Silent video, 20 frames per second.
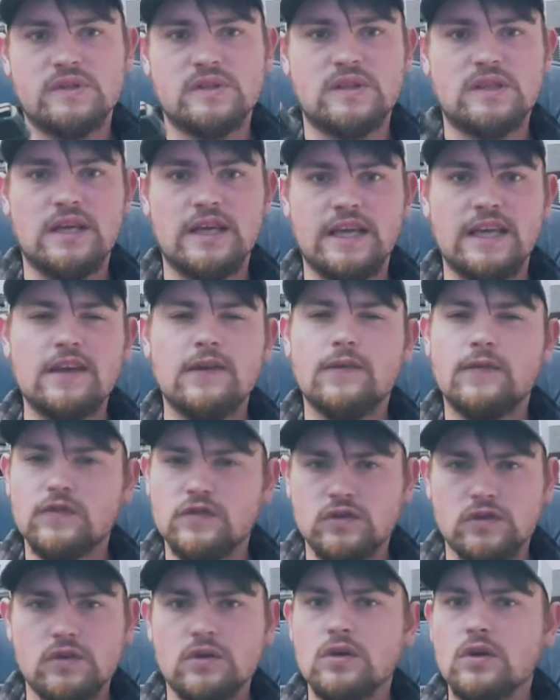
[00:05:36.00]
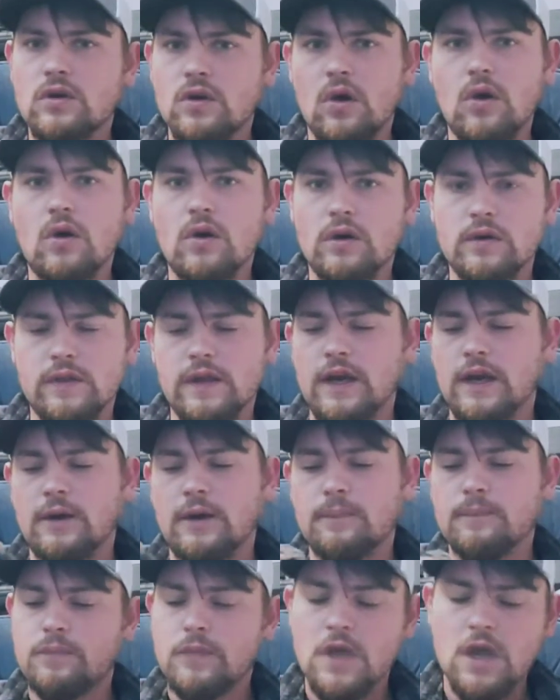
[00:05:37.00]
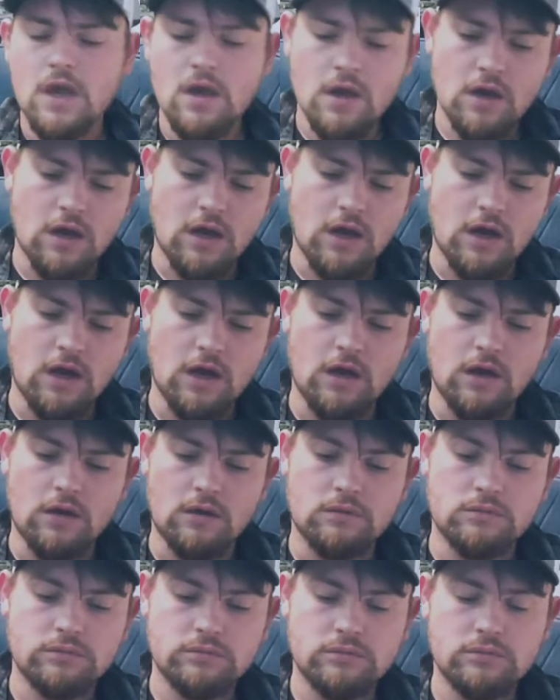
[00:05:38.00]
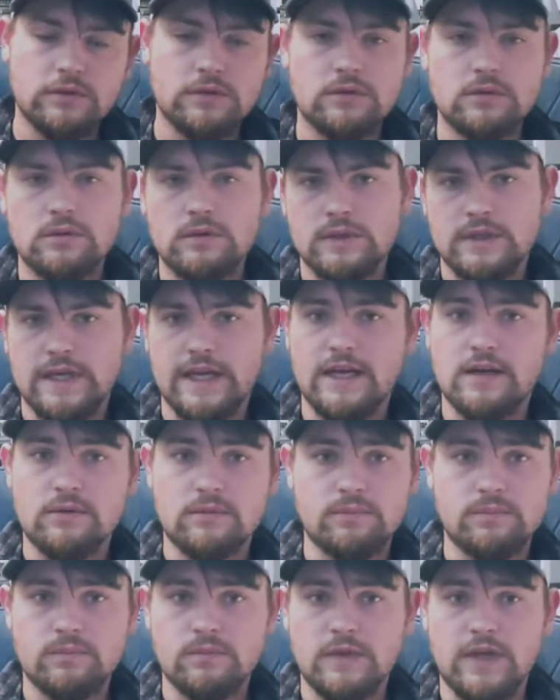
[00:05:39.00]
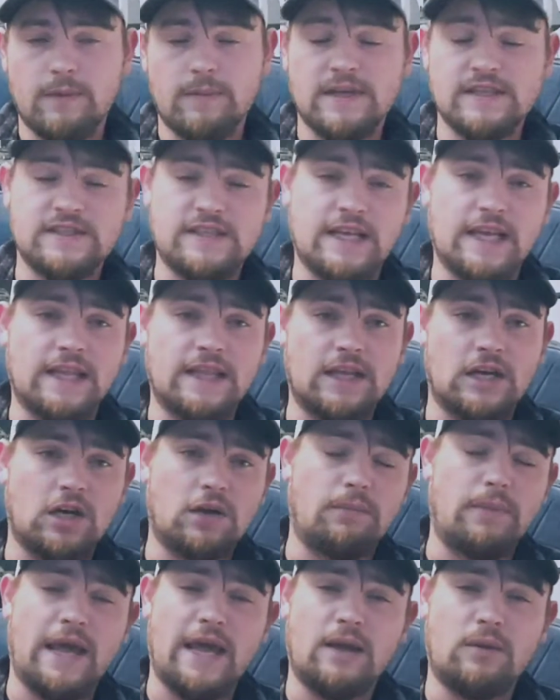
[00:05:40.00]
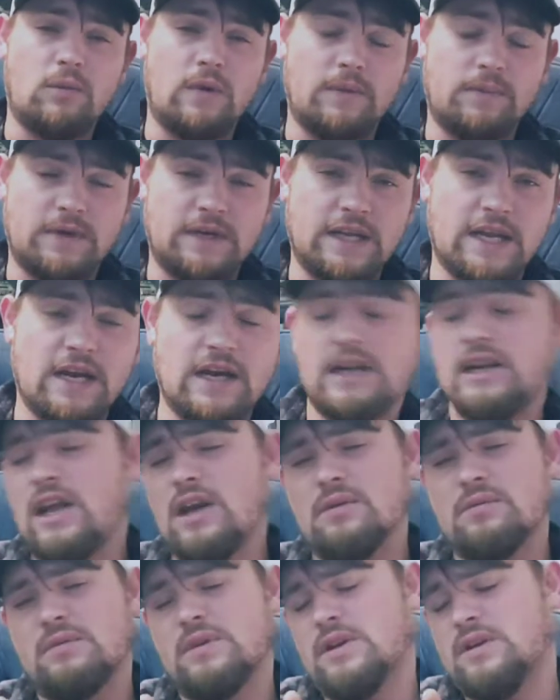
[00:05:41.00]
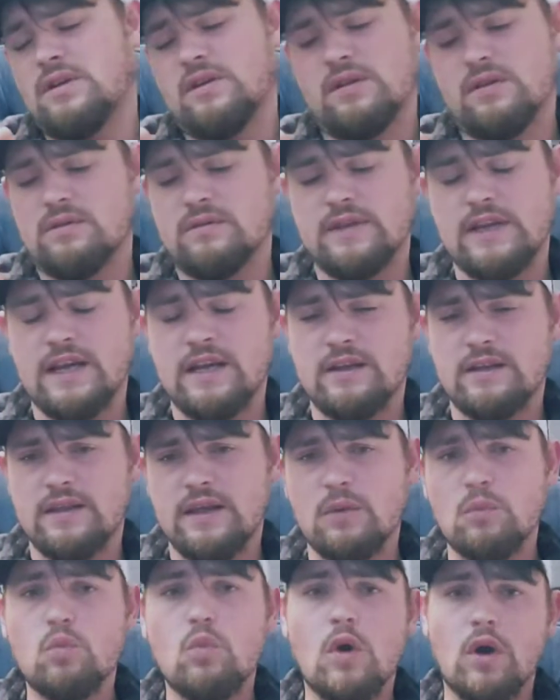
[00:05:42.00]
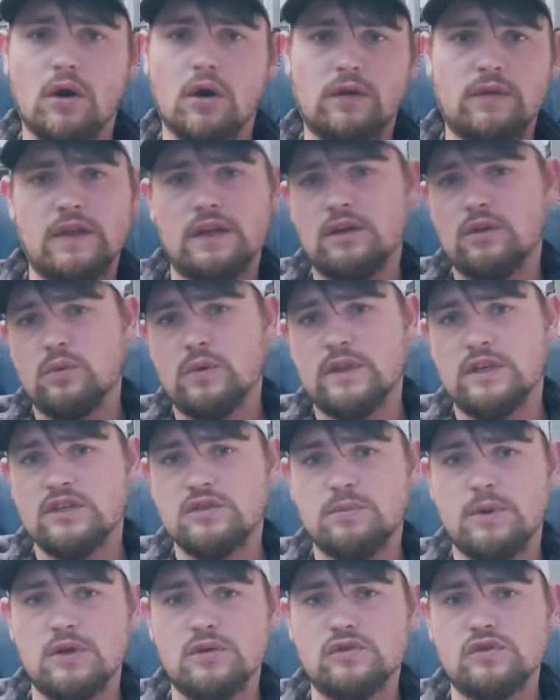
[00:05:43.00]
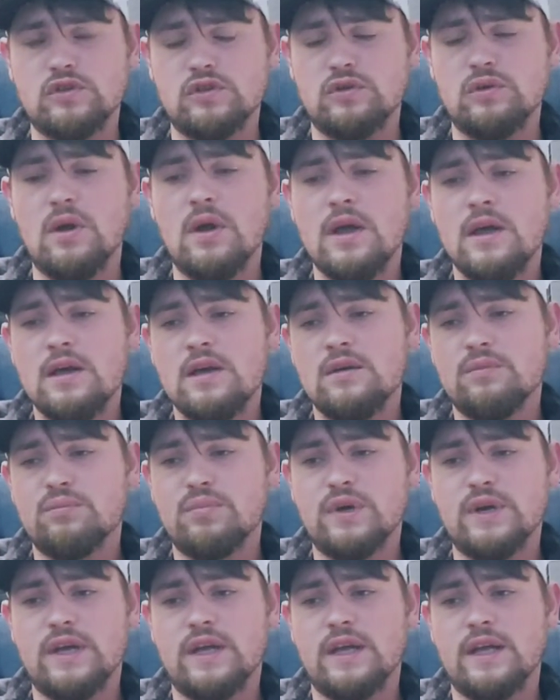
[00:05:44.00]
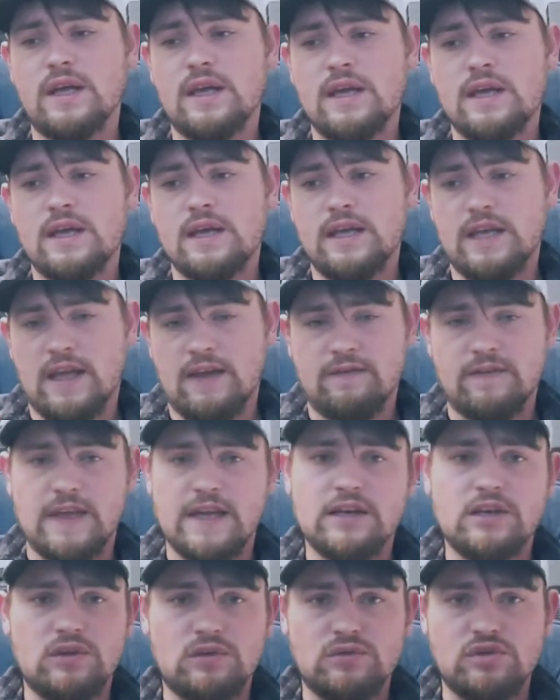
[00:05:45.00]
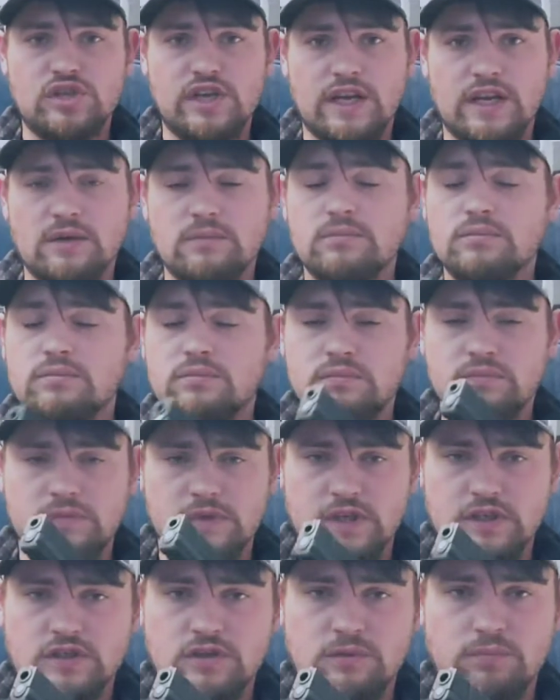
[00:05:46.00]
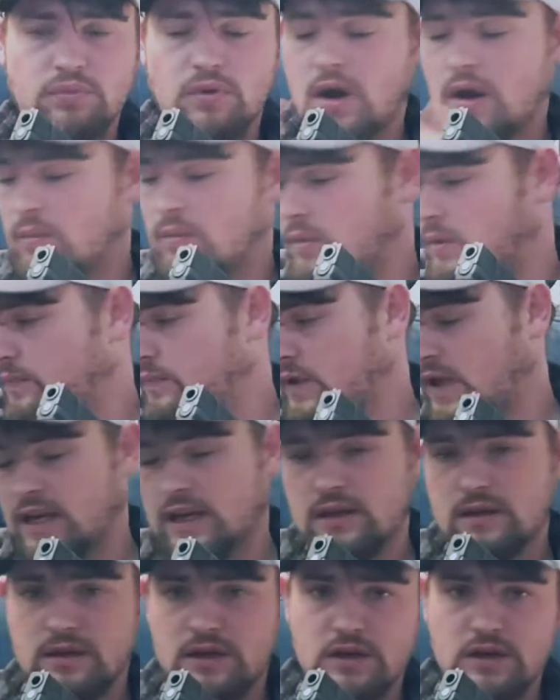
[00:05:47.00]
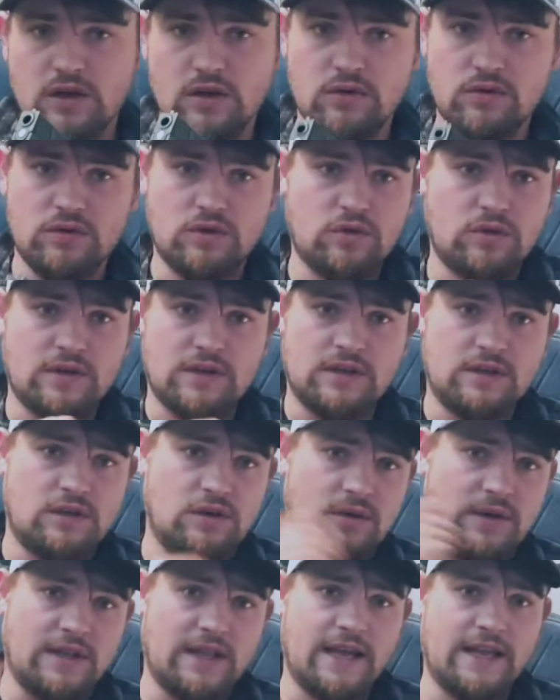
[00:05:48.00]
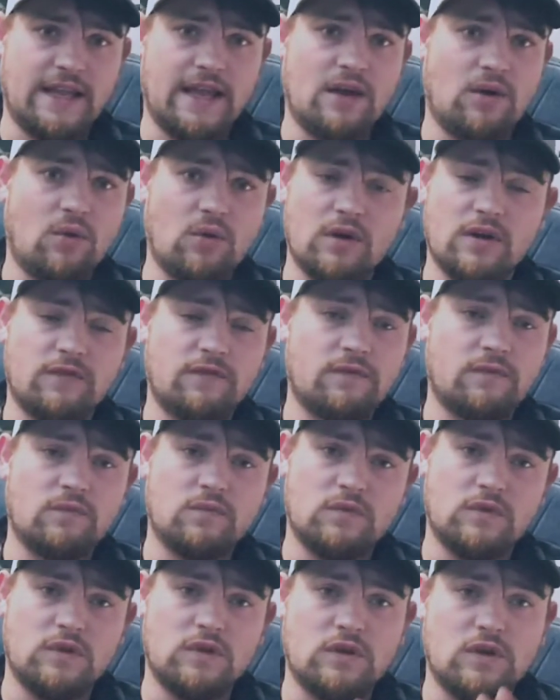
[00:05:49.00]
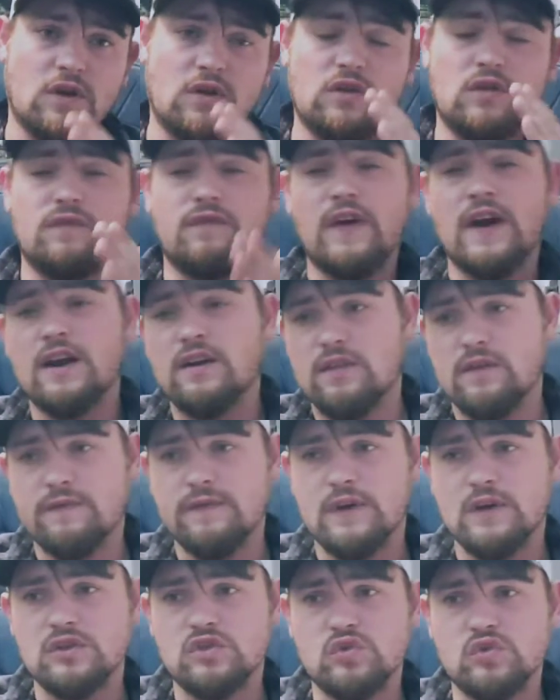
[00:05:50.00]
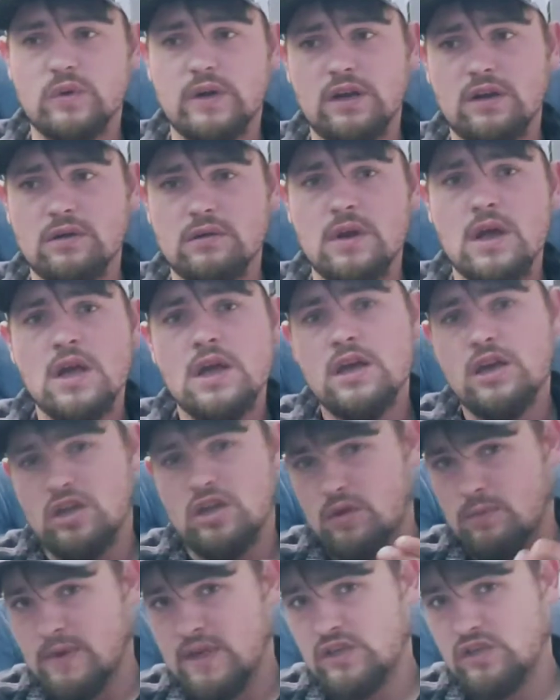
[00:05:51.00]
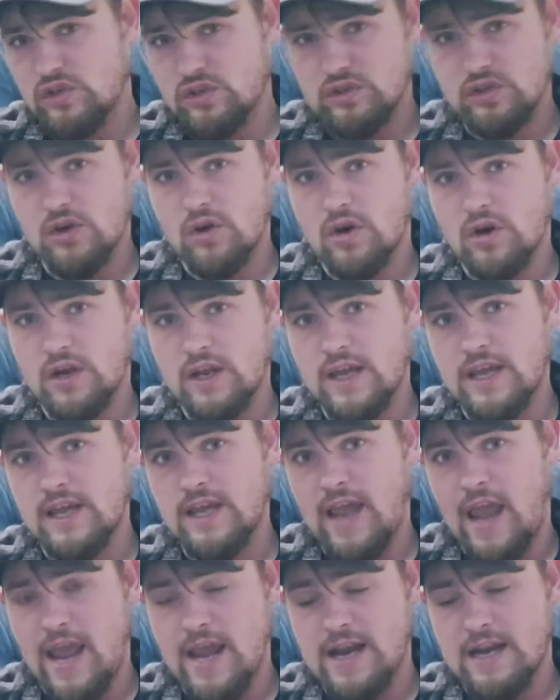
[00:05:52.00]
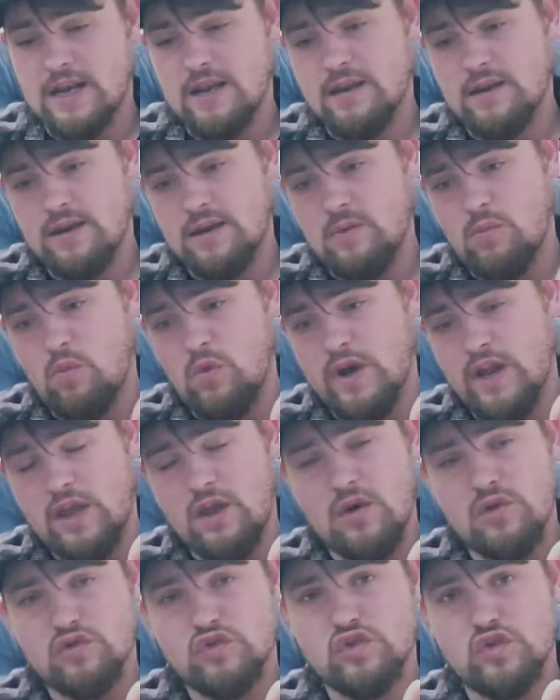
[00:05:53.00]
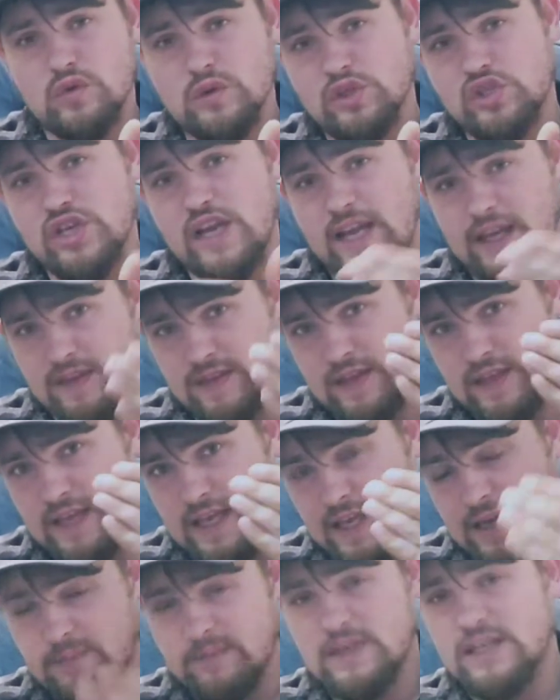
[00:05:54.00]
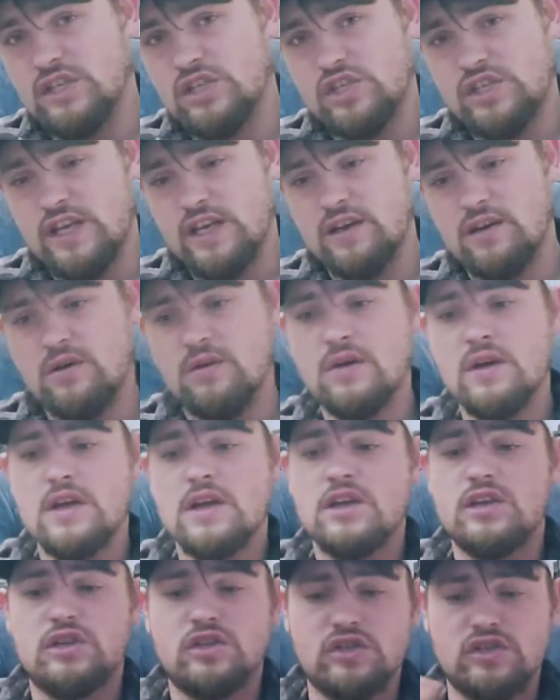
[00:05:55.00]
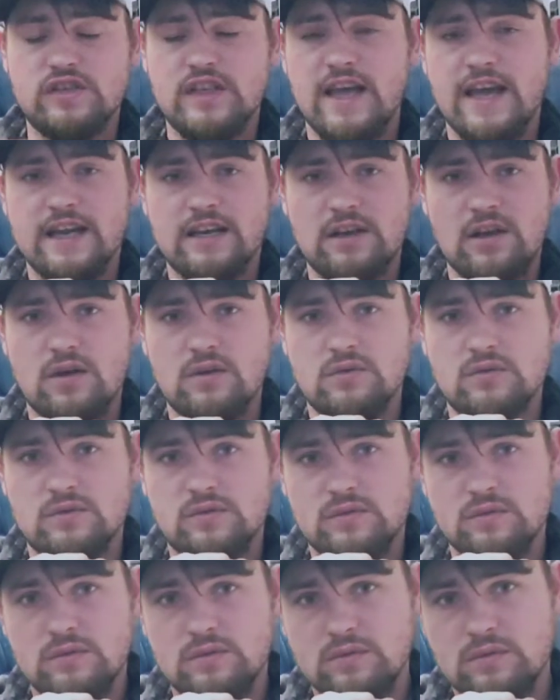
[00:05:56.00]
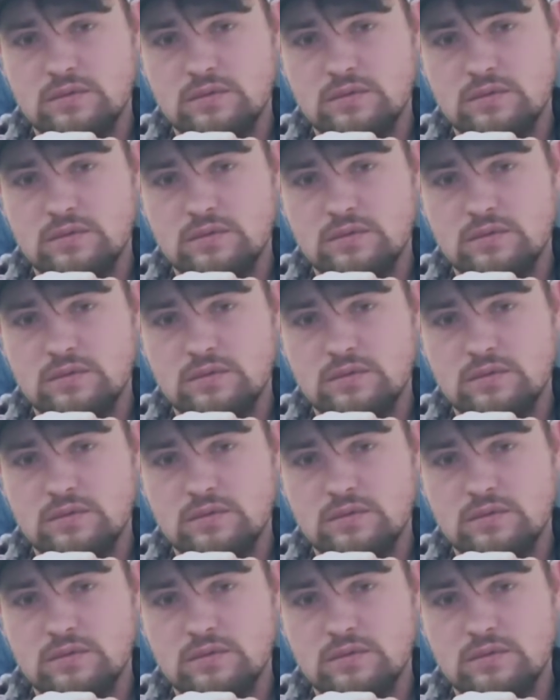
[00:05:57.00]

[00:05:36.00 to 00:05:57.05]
the ifs are there. Now, am I saying they're a bad weapon to carry? No. They work. They do what they're supposed to, but if they do jam, there's a problem. And, you can do it like that, or if, you fire the first round, you miss your target, and when it goes to eject the empty shell, your slide goes